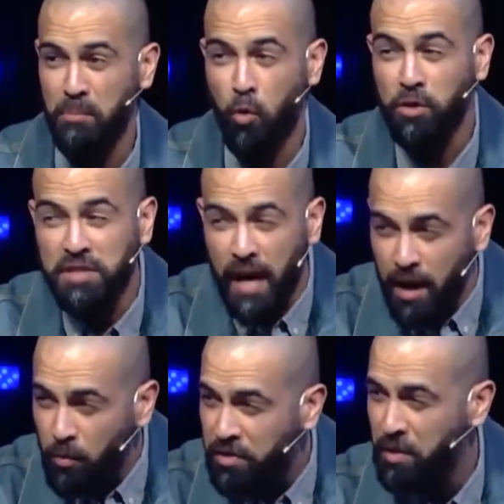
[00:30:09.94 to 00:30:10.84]
more time
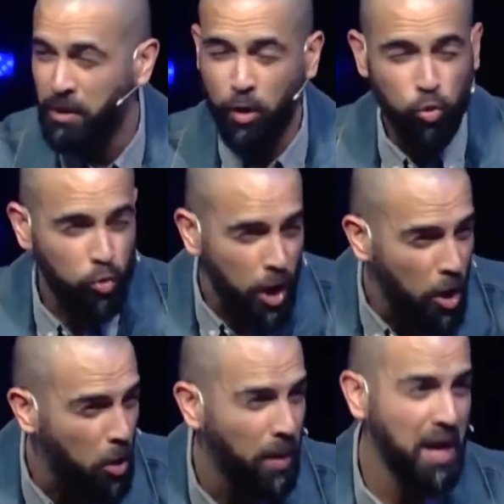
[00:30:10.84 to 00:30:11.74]
with him and
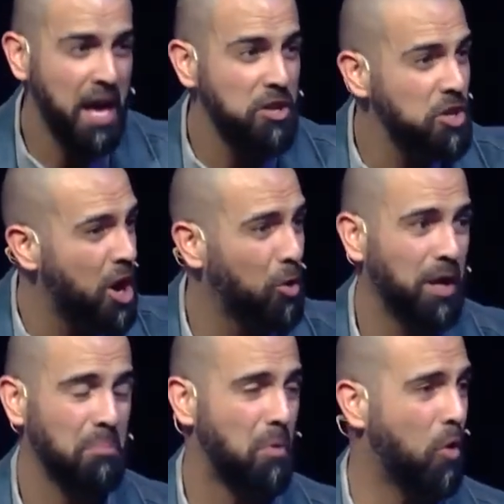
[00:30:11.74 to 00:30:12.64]
grow and know
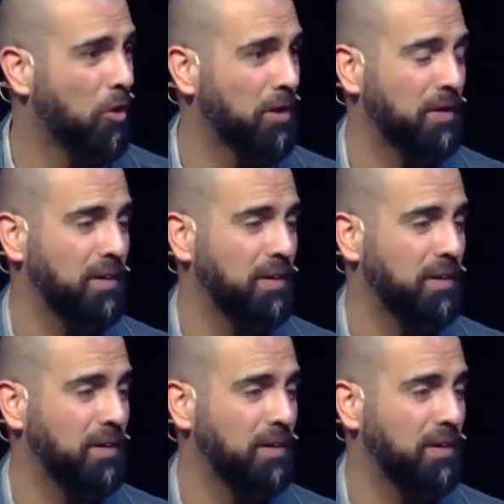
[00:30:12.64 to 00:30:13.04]
him more?